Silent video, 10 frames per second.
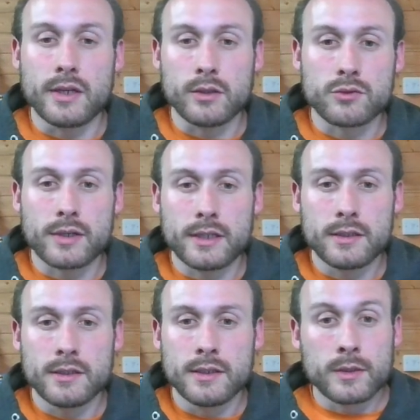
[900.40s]
for Eldraine,
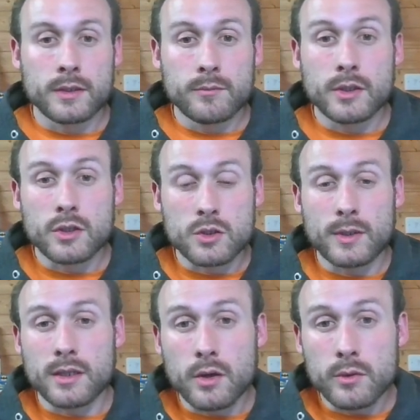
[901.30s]
because
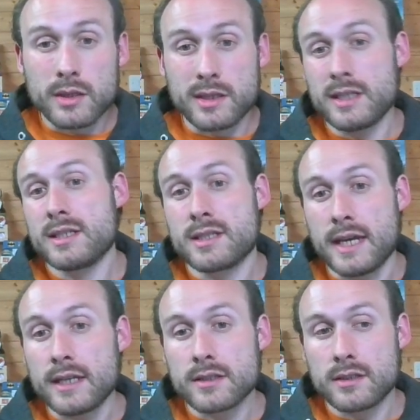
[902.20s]
we know that this
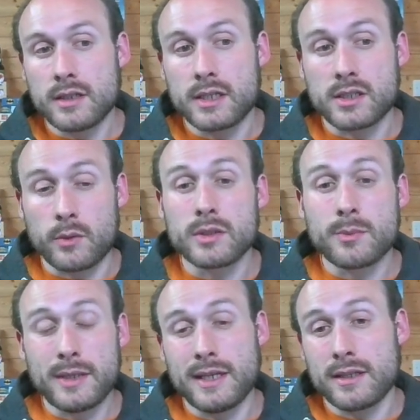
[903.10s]
set is going to
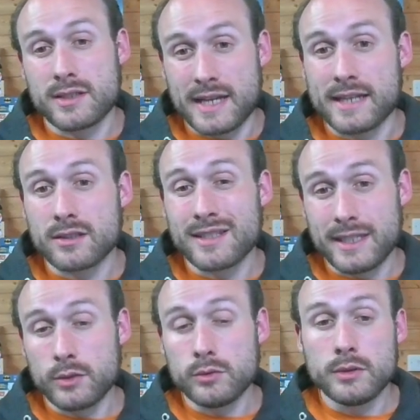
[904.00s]
be standard
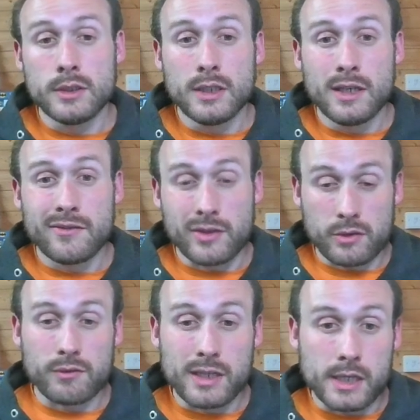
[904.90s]
legal for
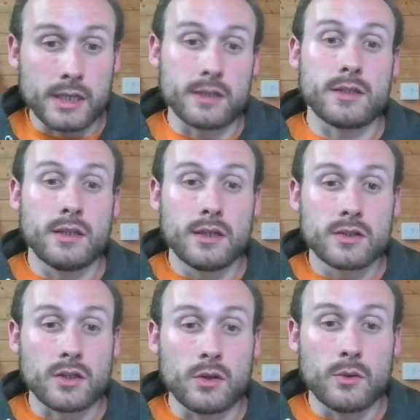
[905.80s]
3 years.
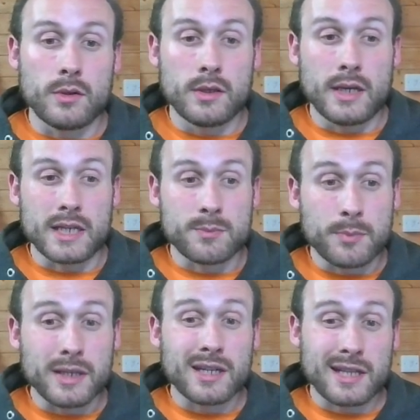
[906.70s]
So as
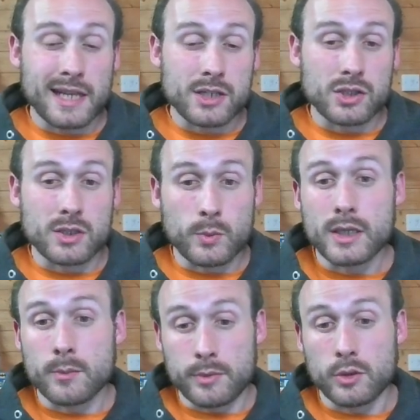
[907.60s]
big a collection as we
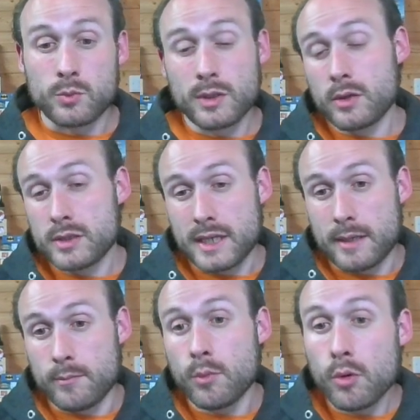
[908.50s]
can build, we're going to
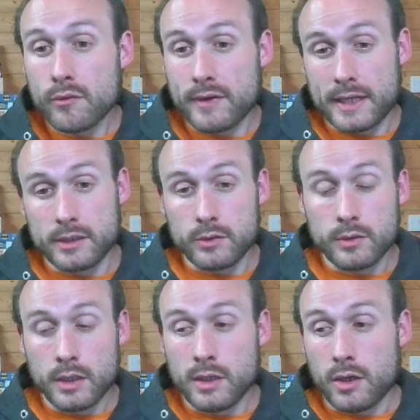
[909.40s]
get more value